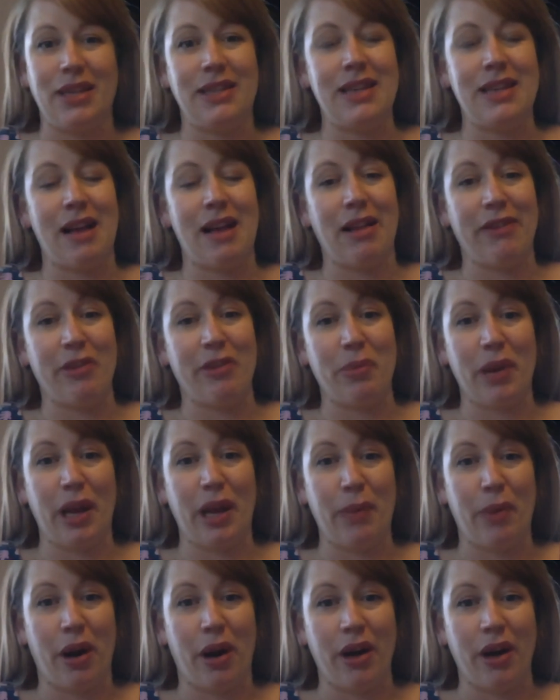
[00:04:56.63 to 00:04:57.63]
tell everybody
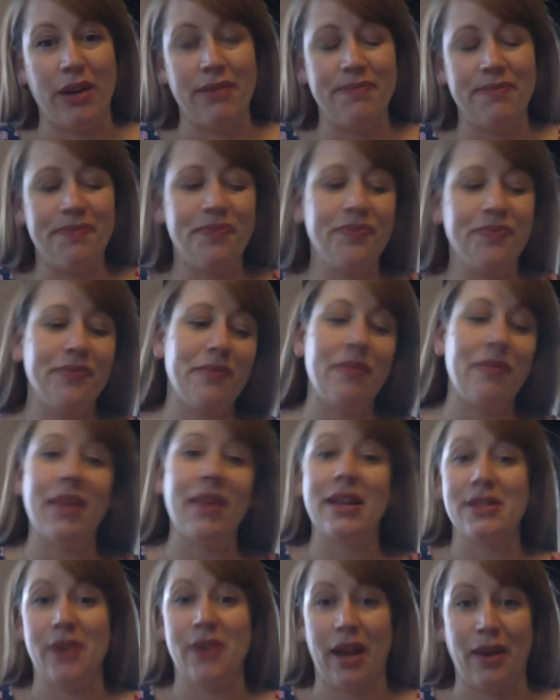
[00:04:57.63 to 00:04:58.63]
apart.
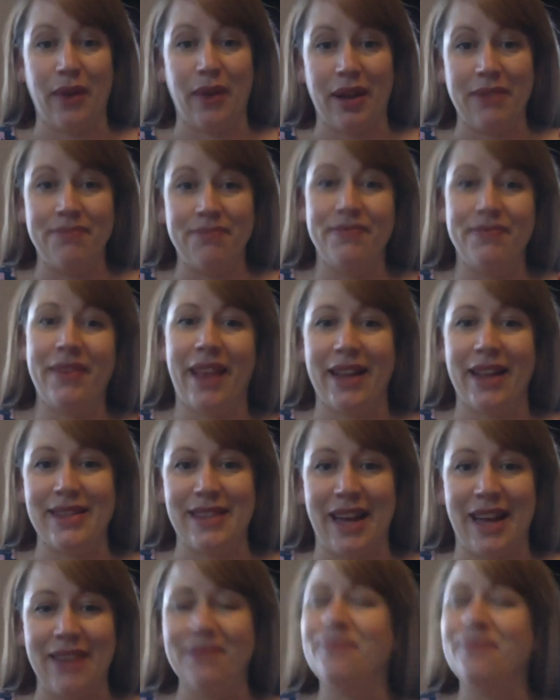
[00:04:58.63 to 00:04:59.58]
So anyway, that's that.